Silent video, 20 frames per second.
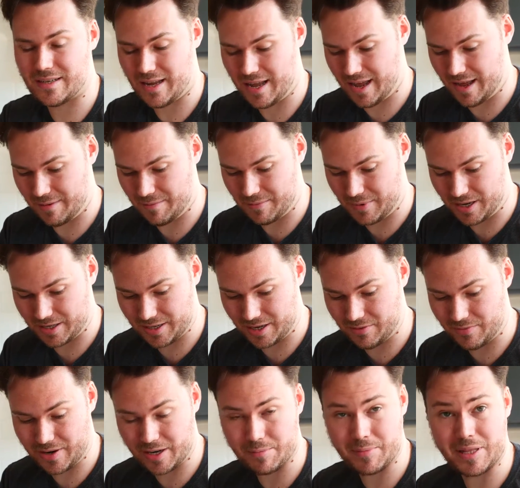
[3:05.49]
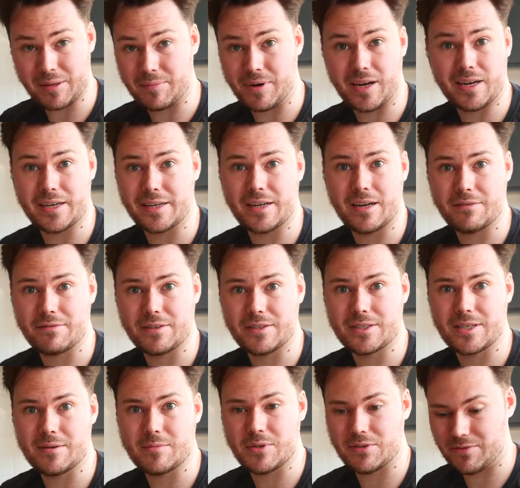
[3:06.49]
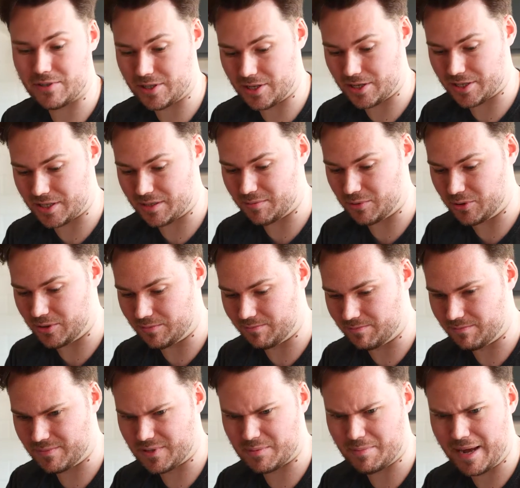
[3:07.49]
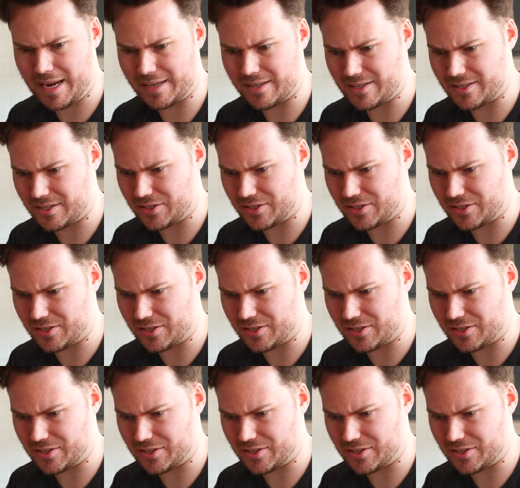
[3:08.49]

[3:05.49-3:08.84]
I can't recommend them highly enough in terms of adjustable spanners,